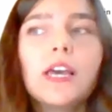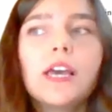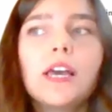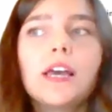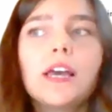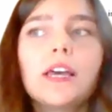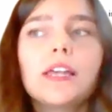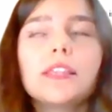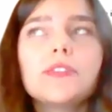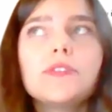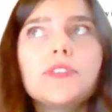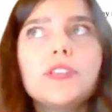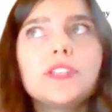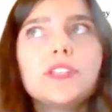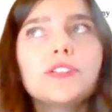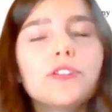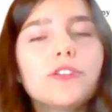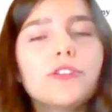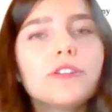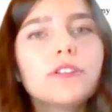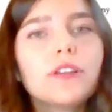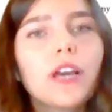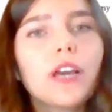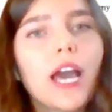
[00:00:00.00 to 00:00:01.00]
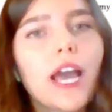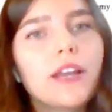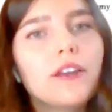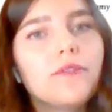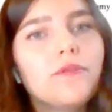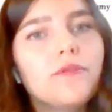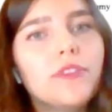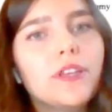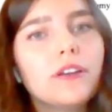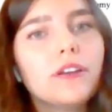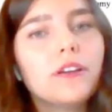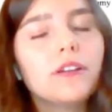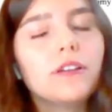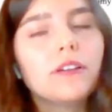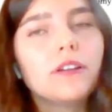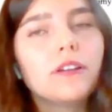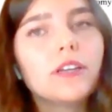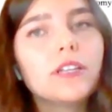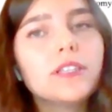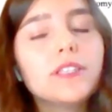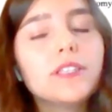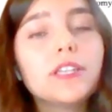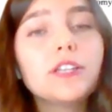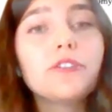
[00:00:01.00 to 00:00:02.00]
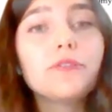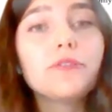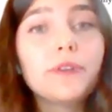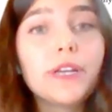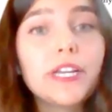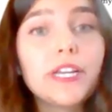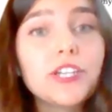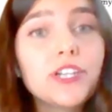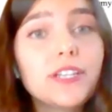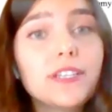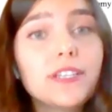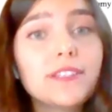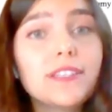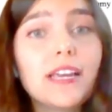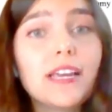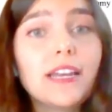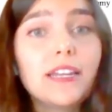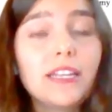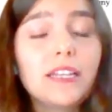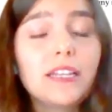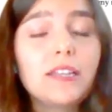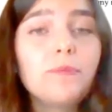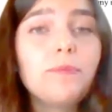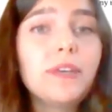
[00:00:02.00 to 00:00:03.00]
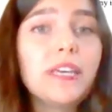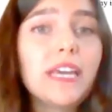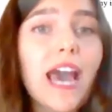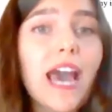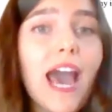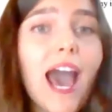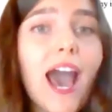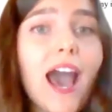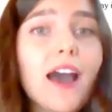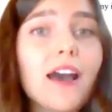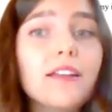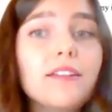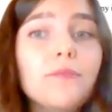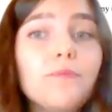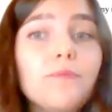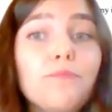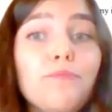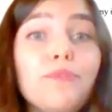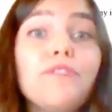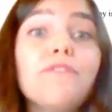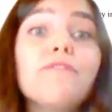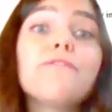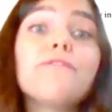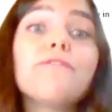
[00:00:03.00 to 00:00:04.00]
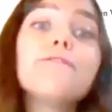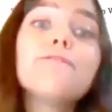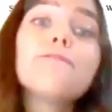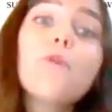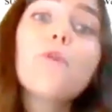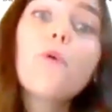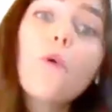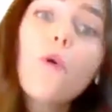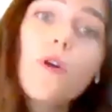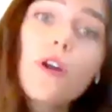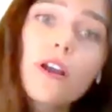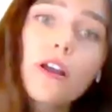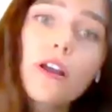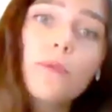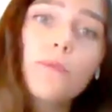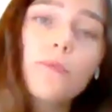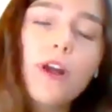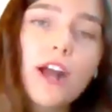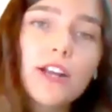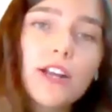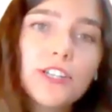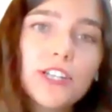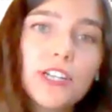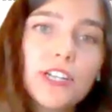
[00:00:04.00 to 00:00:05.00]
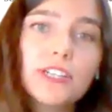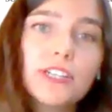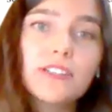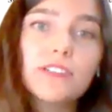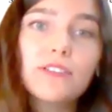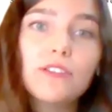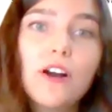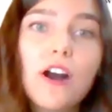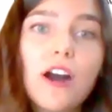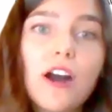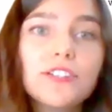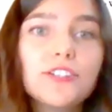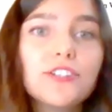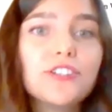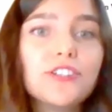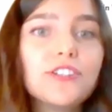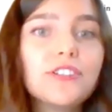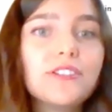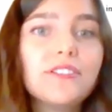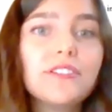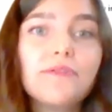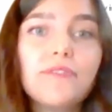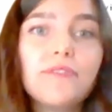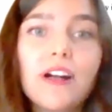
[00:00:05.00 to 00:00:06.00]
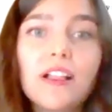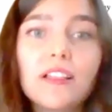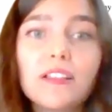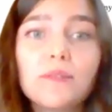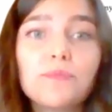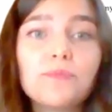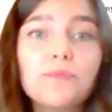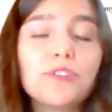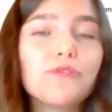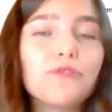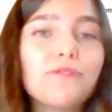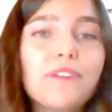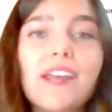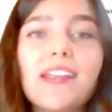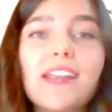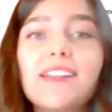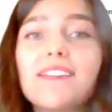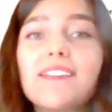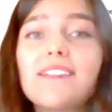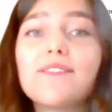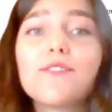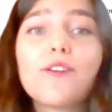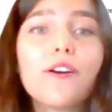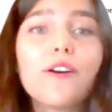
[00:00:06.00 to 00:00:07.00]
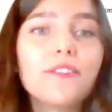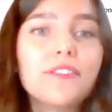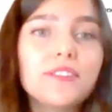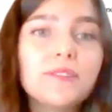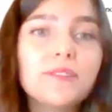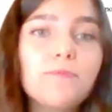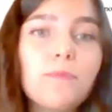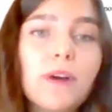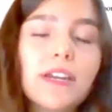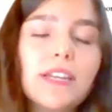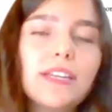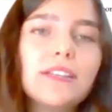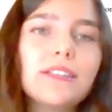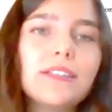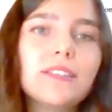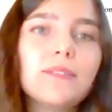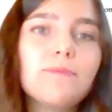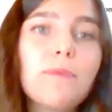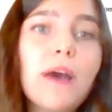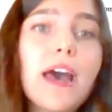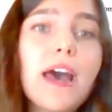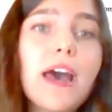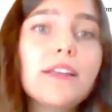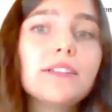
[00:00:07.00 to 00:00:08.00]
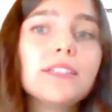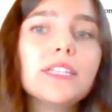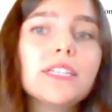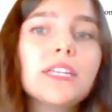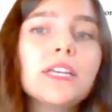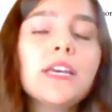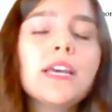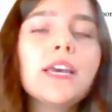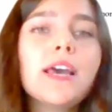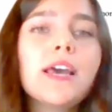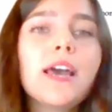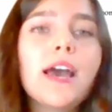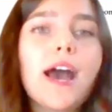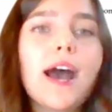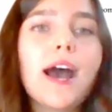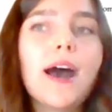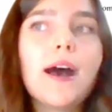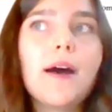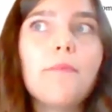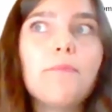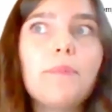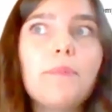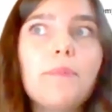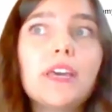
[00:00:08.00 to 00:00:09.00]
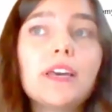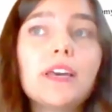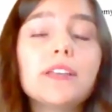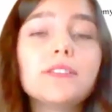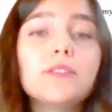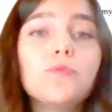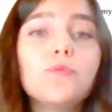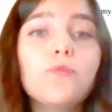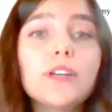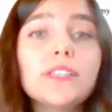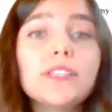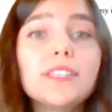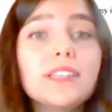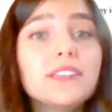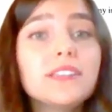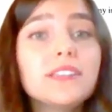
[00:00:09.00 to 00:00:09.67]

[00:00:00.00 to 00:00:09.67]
these are kind of the considerations that need to be had before a project is launched, developed, created, all this money is spent. Because once it's